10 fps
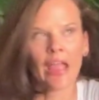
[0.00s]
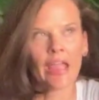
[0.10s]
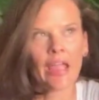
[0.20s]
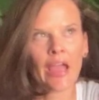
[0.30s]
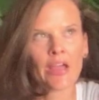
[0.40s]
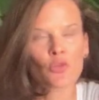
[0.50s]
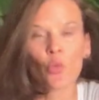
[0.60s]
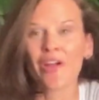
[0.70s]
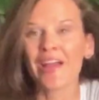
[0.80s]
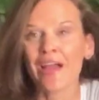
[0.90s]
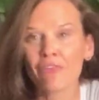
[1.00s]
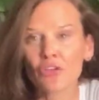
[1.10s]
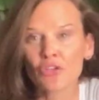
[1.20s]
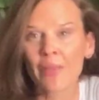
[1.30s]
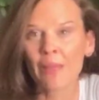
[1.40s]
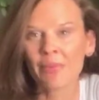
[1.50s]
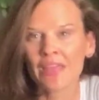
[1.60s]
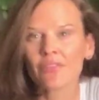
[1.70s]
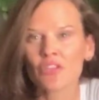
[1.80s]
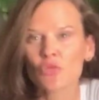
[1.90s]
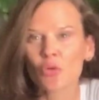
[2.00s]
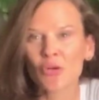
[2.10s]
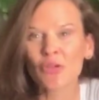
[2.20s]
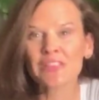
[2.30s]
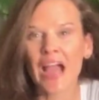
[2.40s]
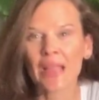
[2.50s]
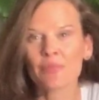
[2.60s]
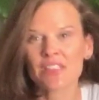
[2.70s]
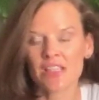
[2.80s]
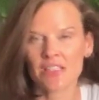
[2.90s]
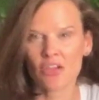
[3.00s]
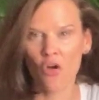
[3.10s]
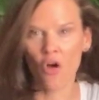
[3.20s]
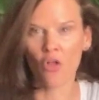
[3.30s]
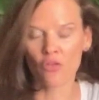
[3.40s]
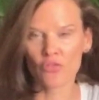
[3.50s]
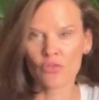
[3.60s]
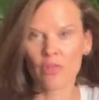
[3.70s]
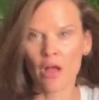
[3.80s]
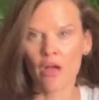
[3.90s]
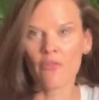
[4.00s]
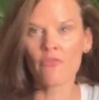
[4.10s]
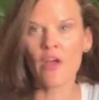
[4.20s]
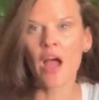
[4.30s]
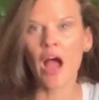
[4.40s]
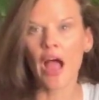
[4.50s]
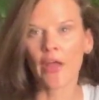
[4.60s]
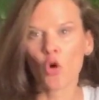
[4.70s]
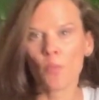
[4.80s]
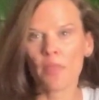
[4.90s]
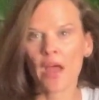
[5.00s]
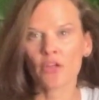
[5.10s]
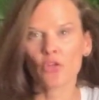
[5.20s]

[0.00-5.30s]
and wherever you may be in this world, I am sending all of you love. I hope that